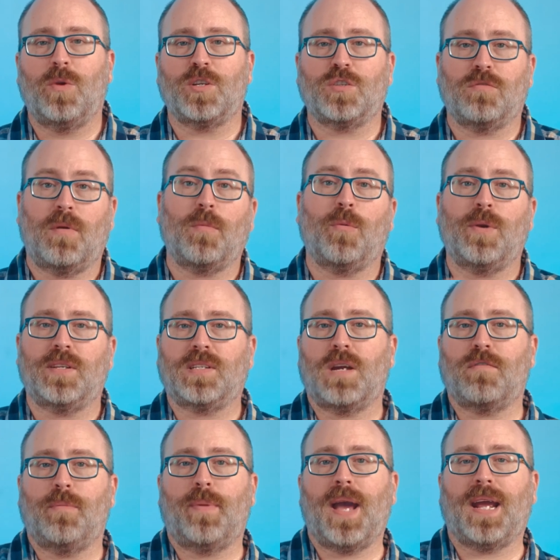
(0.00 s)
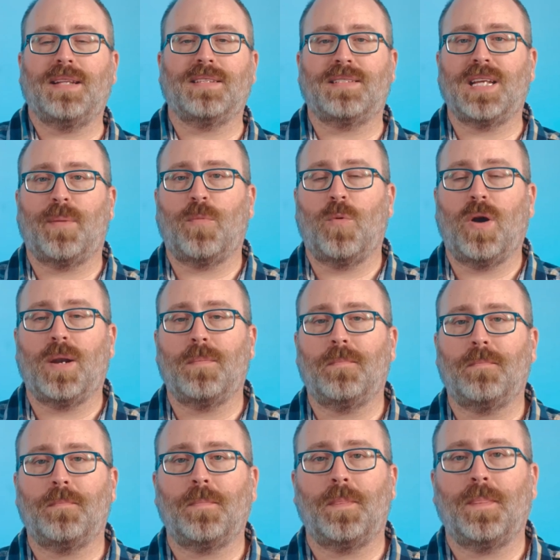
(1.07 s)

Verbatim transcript: which remember we discovered back in step one.